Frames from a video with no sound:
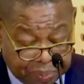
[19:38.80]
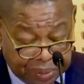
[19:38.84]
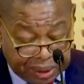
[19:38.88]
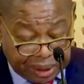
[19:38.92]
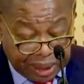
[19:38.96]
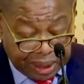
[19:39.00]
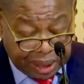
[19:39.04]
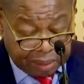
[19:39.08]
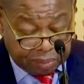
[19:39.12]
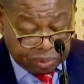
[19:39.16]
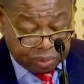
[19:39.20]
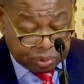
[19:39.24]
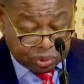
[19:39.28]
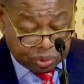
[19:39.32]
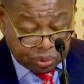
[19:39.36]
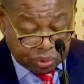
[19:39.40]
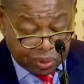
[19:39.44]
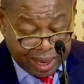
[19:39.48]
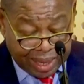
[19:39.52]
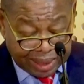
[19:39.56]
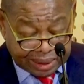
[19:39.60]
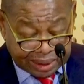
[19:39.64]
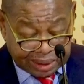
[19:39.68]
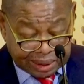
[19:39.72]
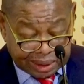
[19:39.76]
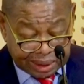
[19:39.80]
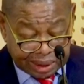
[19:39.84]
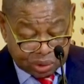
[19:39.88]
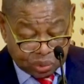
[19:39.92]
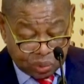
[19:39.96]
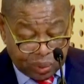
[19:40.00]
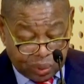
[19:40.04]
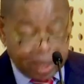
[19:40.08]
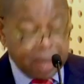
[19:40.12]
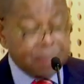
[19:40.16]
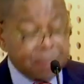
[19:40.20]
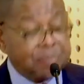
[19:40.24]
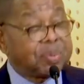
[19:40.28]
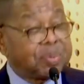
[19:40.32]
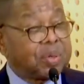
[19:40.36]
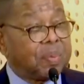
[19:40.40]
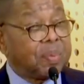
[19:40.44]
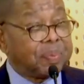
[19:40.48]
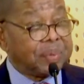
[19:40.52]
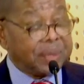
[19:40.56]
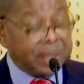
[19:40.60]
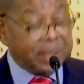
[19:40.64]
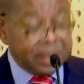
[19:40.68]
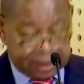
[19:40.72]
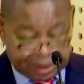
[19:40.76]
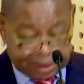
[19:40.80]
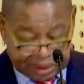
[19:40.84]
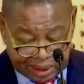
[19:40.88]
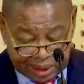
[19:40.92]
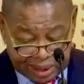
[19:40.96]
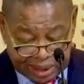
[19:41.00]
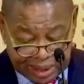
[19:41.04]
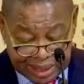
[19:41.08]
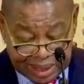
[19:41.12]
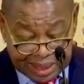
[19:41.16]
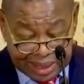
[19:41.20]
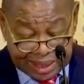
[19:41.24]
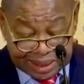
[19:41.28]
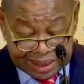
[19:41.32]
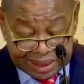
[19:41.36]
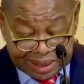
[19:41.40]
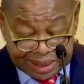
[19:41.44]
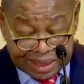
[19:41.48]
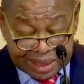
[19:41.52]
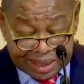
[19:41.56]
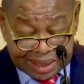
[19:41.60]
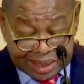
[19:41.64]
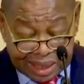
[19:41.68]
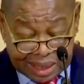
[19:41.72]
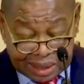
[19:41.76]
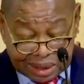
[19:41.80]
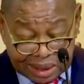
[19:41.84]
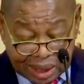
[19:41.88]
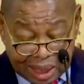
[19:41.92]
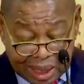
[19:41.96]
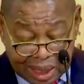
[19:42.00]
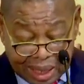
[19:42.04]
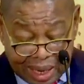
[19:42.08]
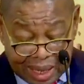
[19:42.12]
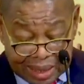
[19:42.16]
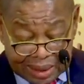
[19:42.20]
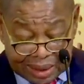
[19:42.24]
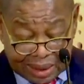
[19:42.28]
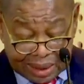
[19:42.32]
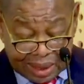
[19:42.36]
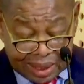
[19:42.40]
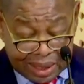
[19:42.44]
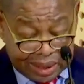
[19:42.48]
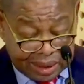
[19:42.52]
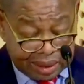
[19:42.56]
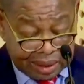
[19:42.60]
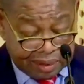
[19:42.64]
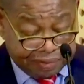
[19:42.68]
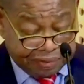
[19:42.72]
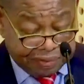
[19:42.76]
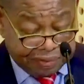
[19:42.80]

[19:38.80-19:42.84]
being able to access, where appropriate, decentralized learning